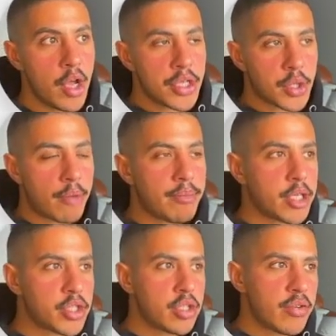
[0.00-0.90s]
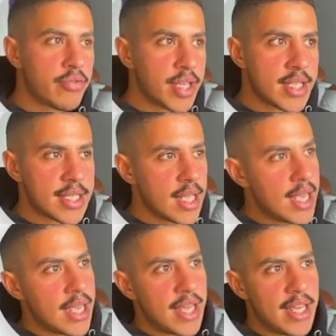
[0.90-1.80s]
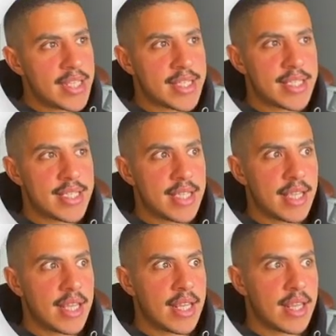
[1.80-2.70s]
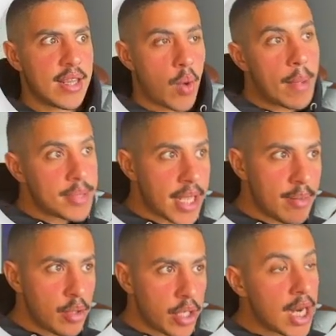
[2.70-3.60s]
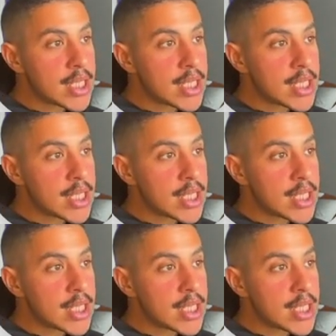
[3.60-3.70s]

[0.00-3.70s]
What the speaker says: So I'm not sure if this is the website I'm looking at.